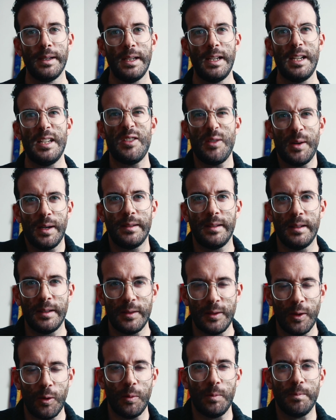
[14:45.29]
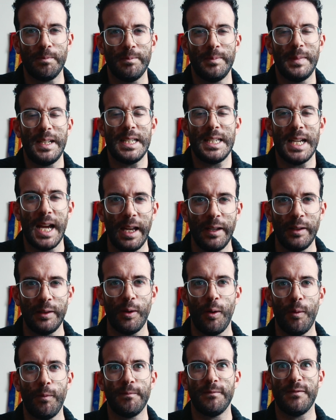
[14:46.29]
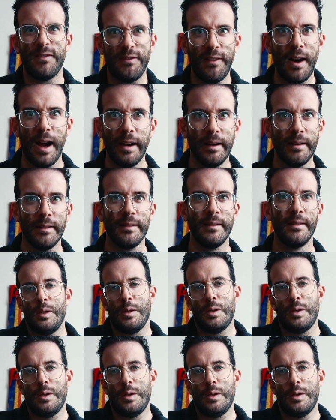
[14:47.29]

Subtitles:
interesting, so intense, so fun.